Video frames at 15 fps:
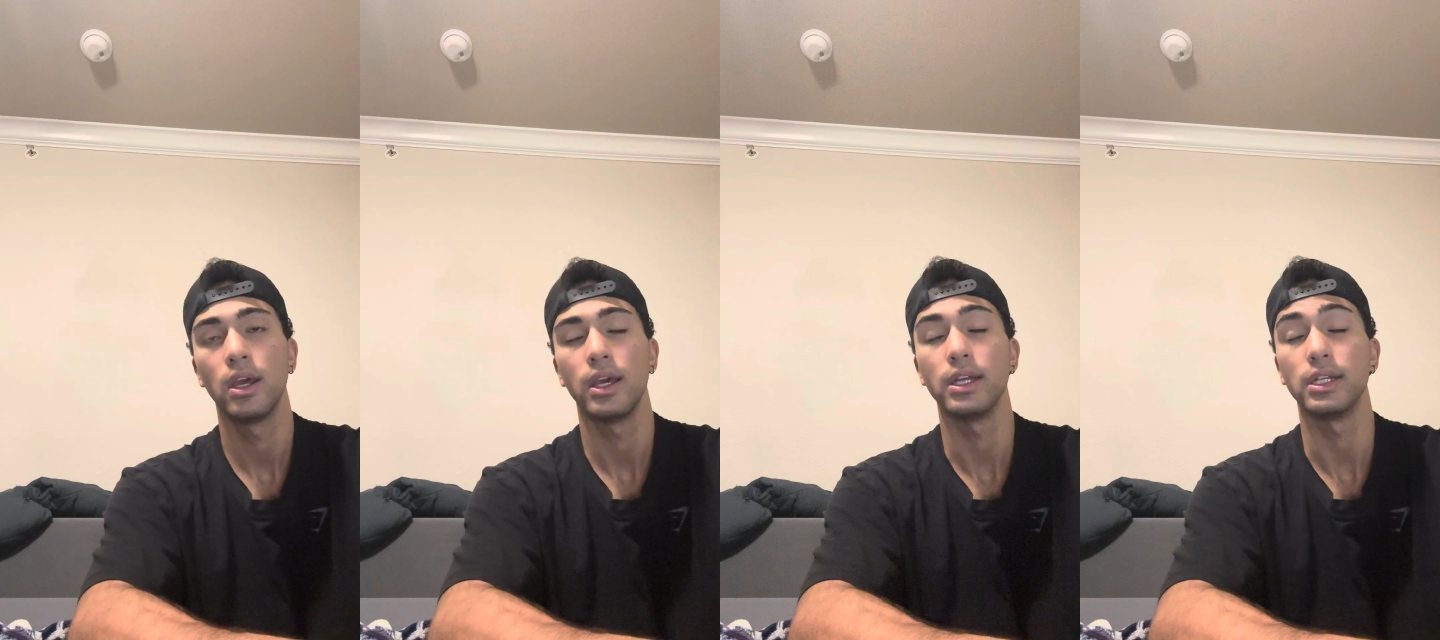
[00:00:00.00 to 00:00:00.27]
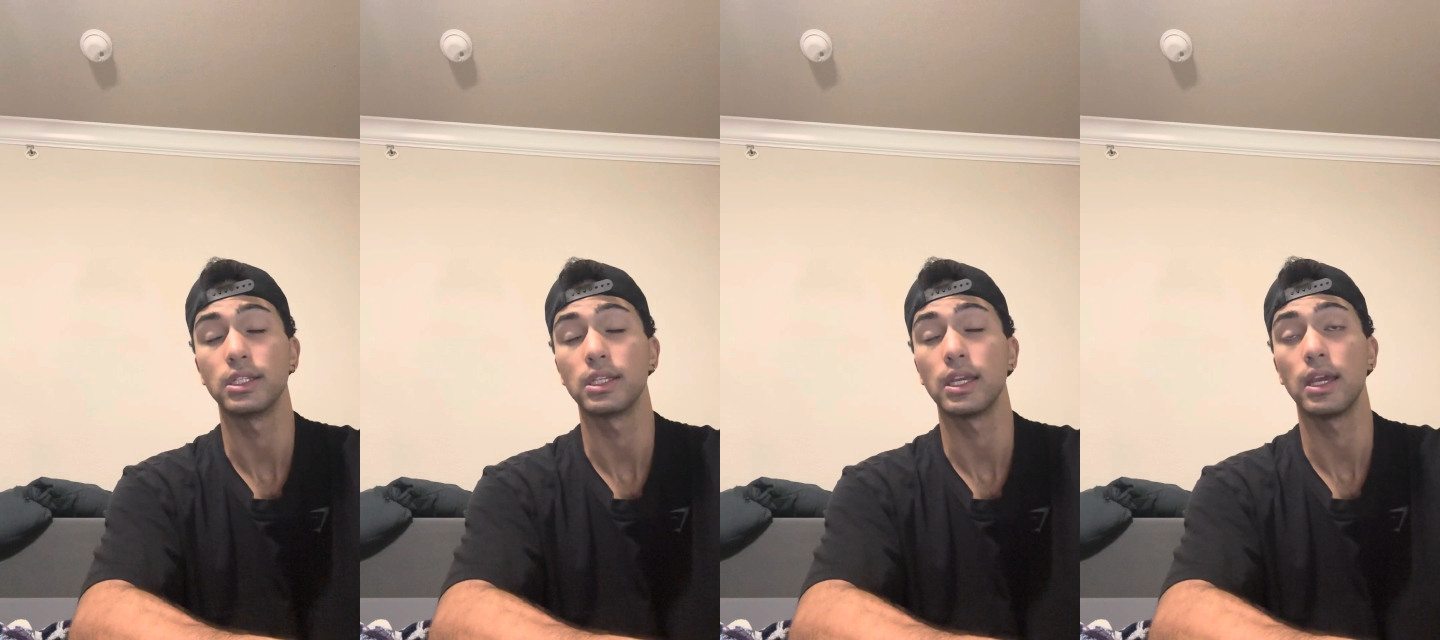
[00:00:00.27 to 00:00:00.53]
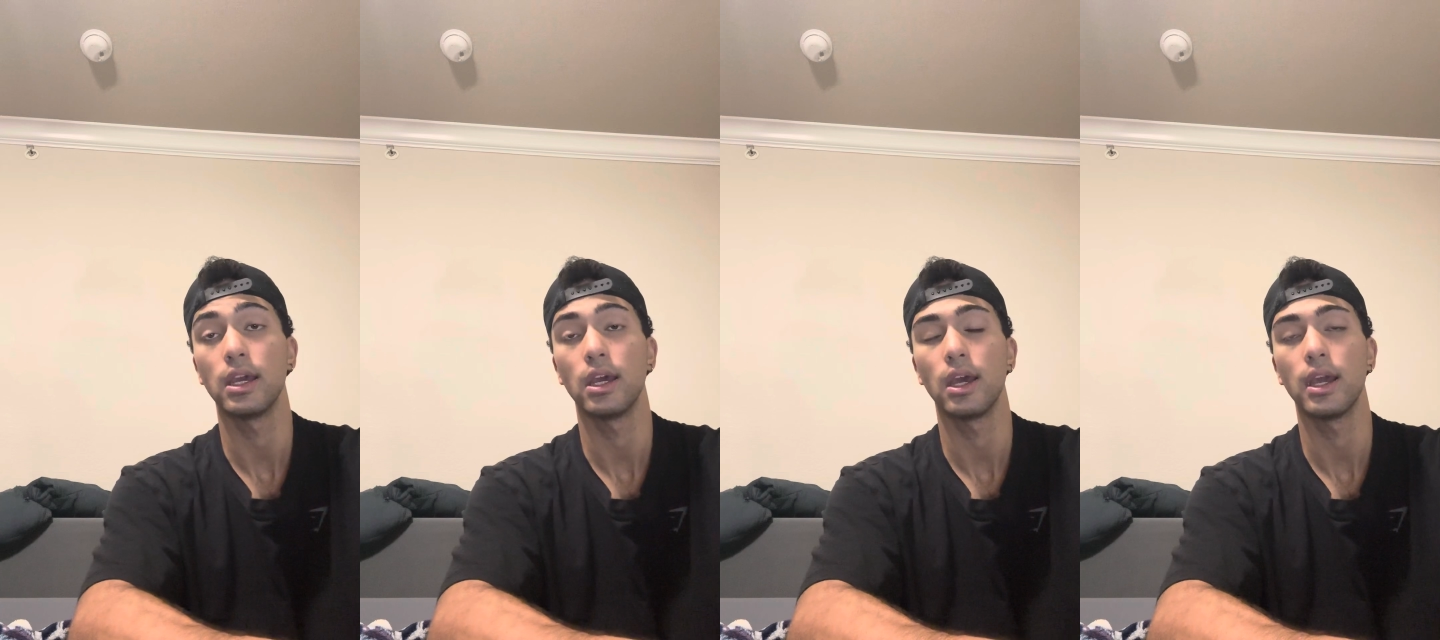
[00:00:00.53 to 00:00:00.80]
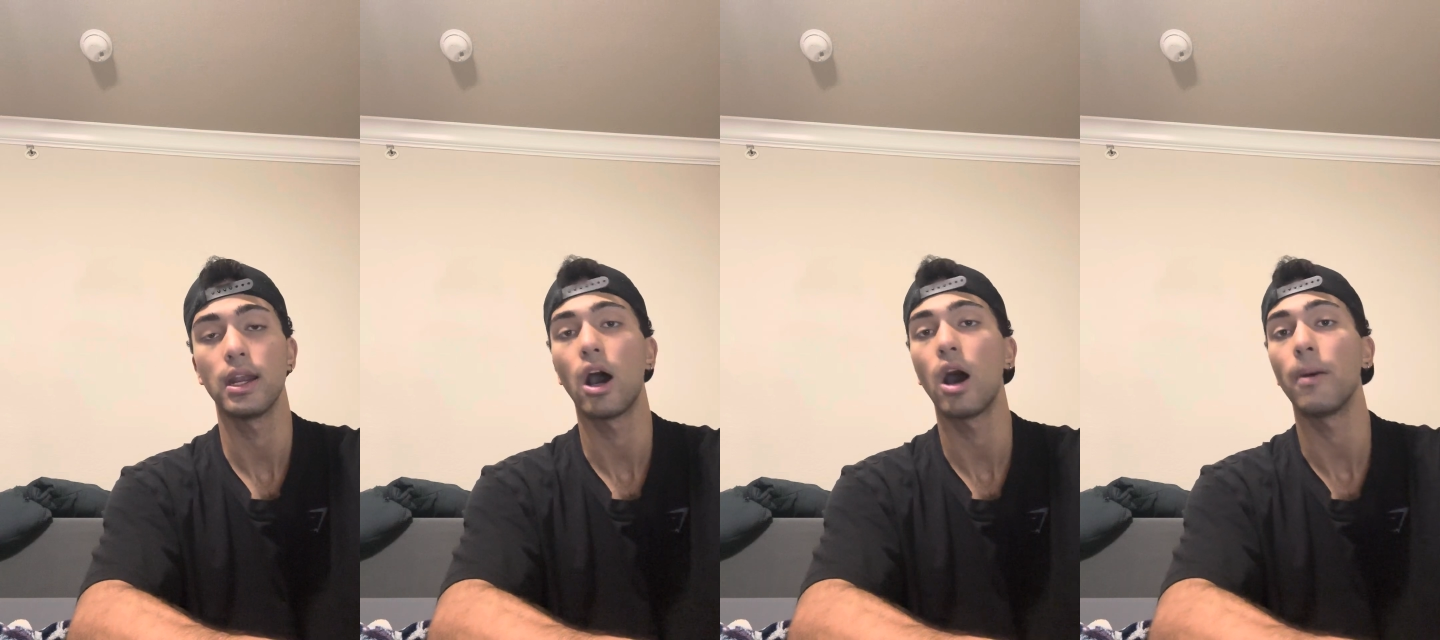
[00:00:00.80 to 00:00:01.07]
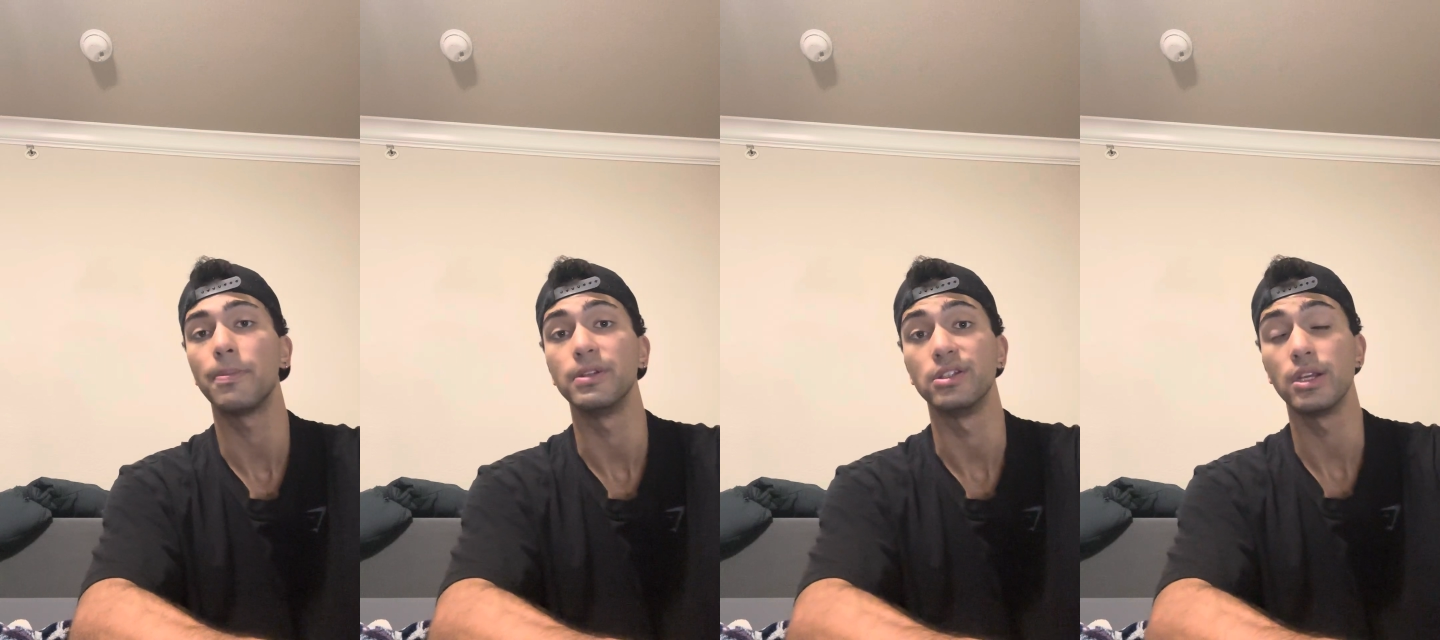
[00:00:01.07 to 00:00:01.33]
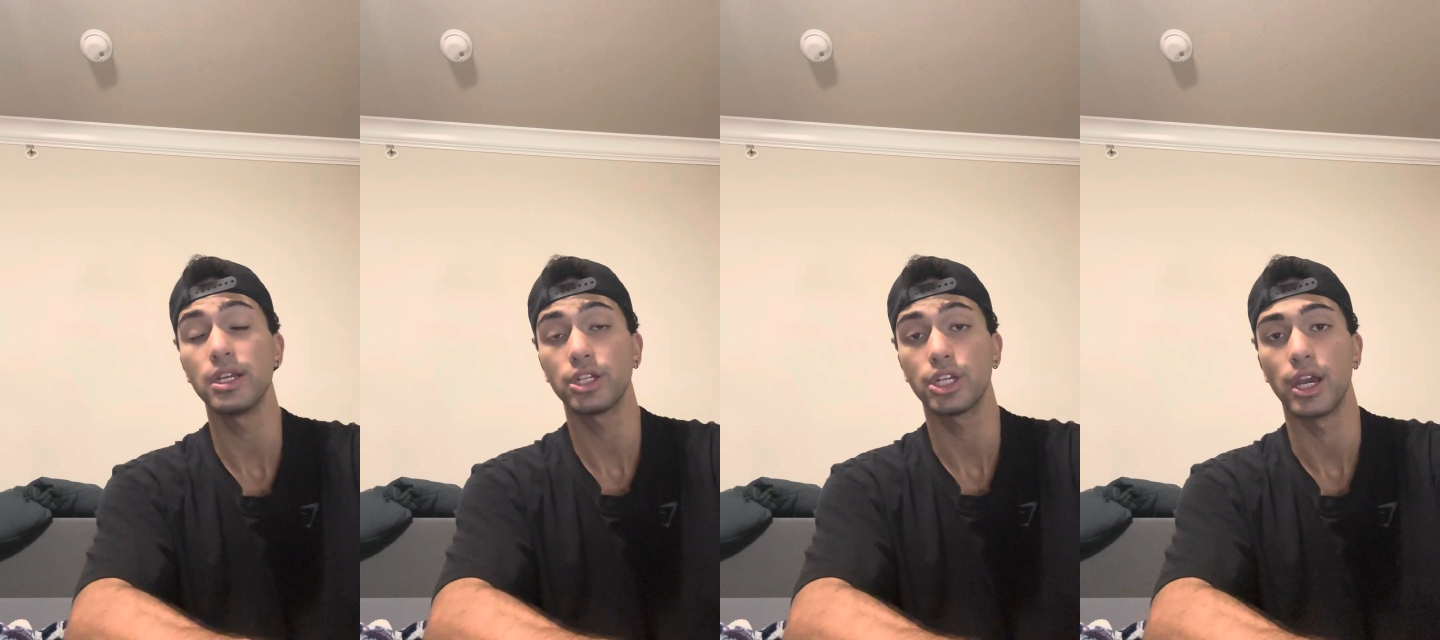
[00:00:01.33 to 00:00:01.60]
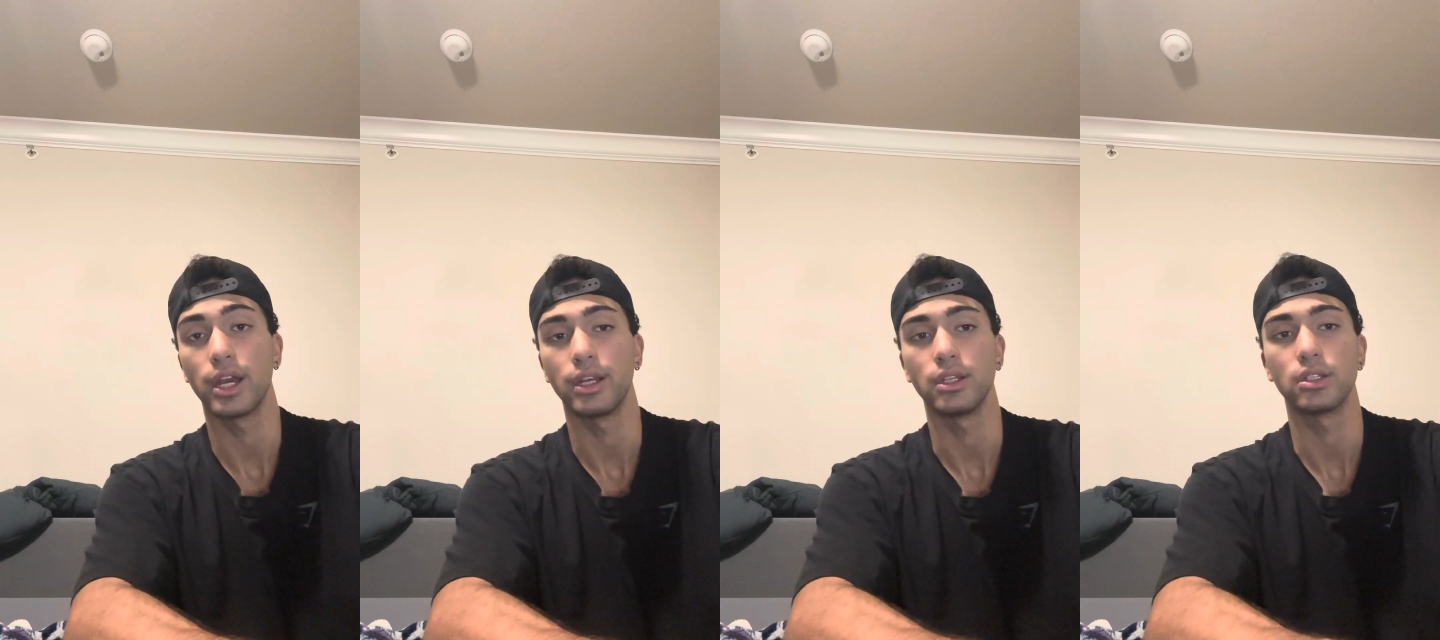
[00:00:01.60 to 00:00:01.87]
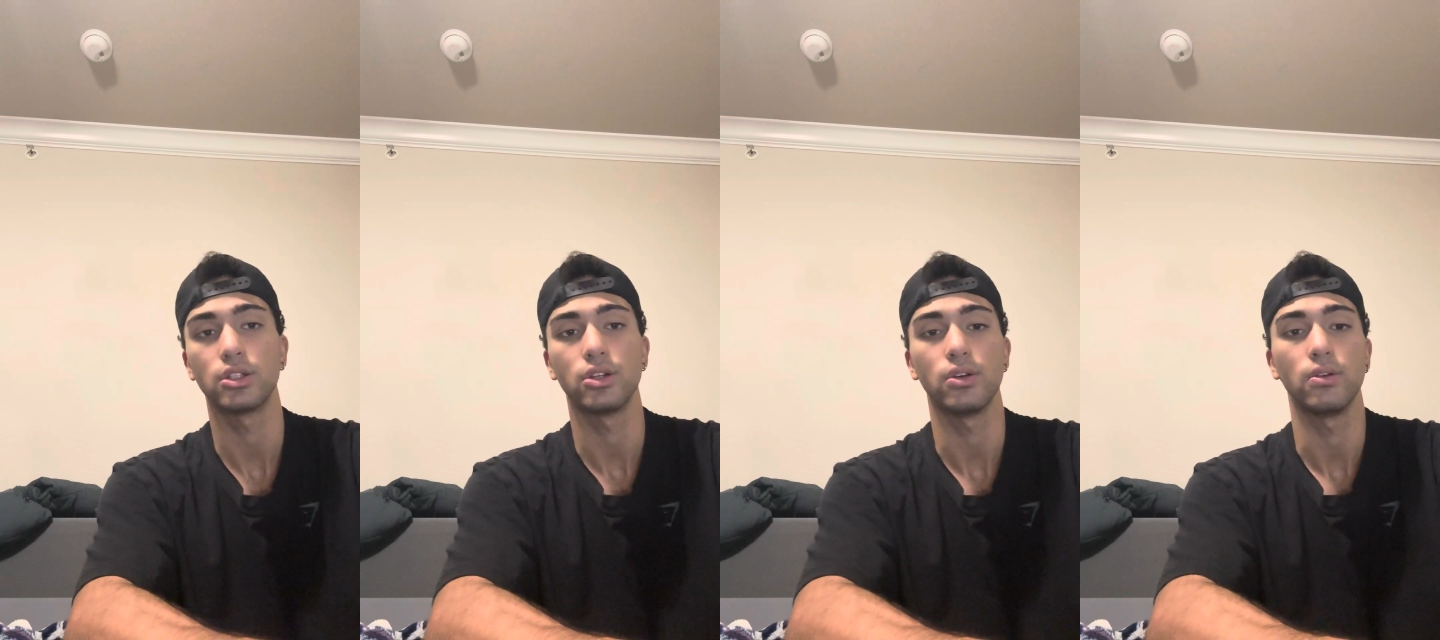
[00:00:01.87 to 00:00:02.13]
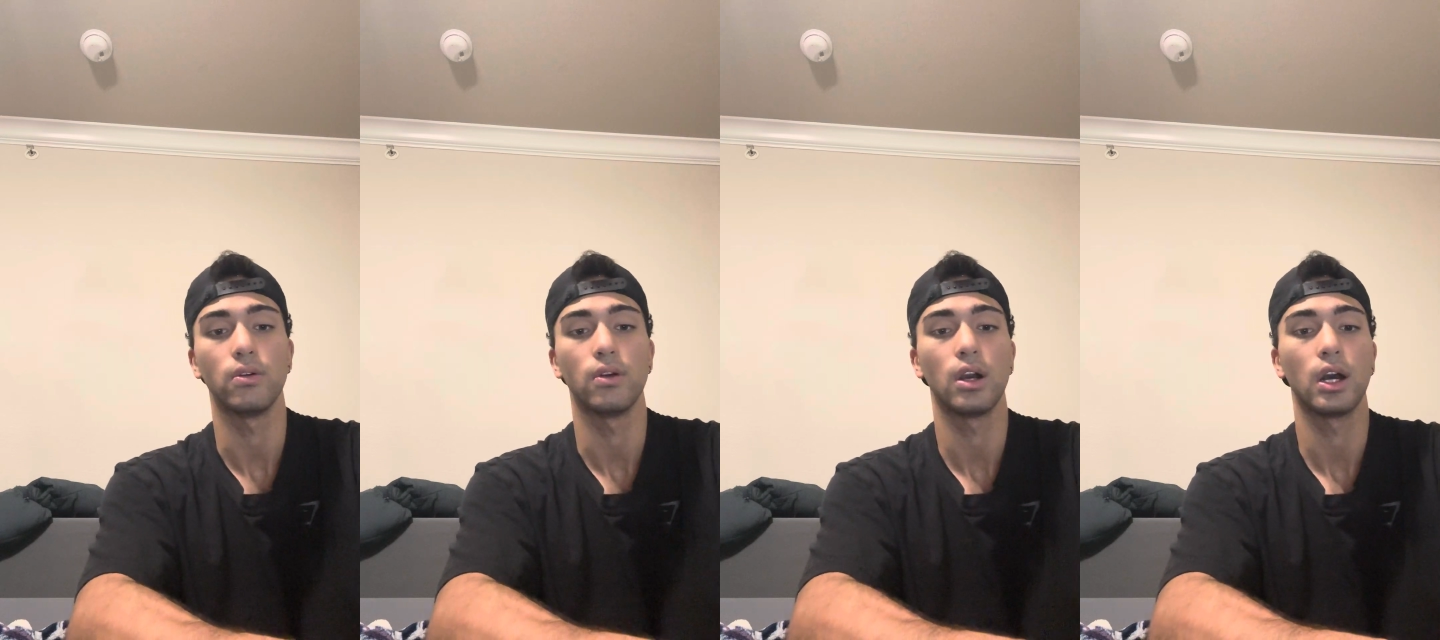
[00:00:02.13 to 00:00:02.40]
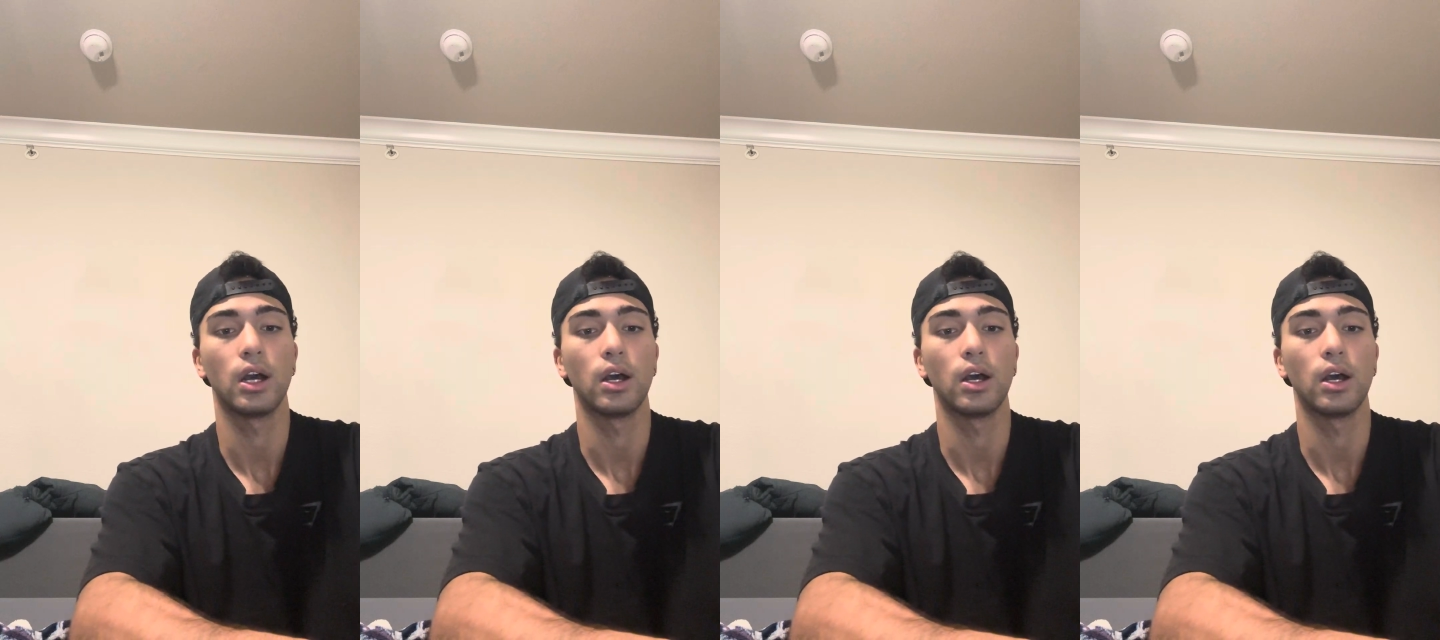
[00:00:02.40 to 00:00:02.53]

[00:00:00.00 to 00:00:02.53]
is in opposition to